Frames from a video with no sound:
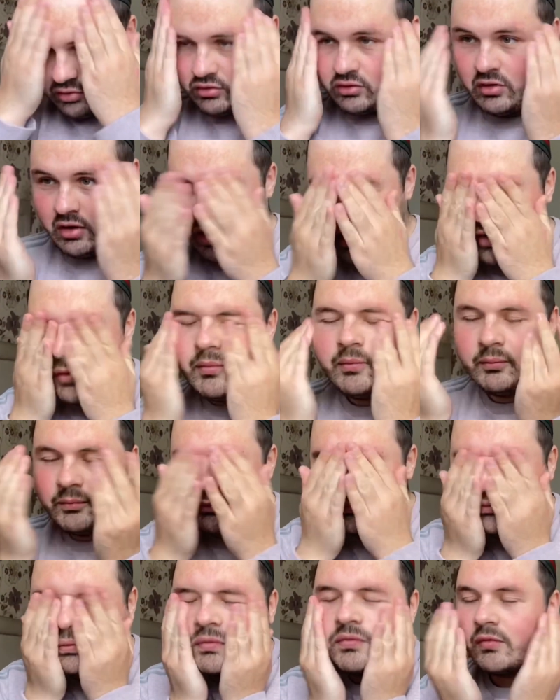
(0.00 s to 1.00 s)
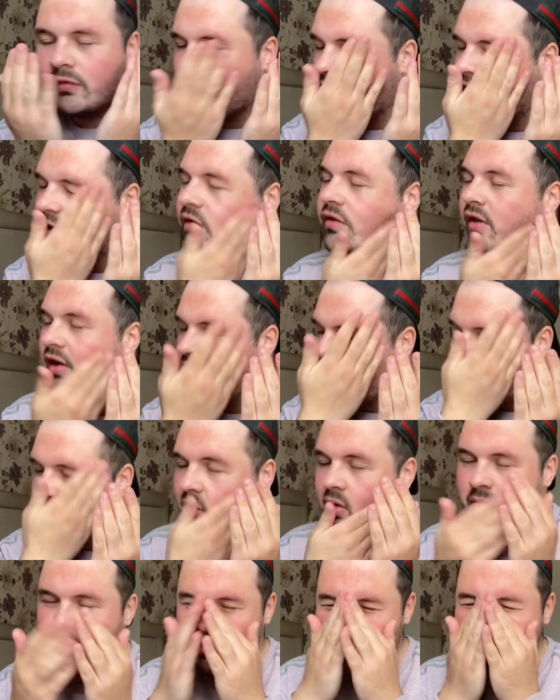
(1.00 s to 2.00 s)
as a face
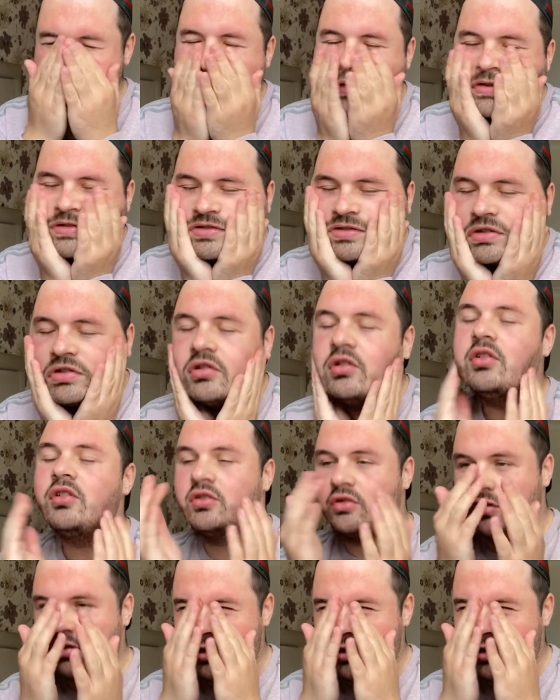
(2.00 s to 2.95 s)
primer. It's just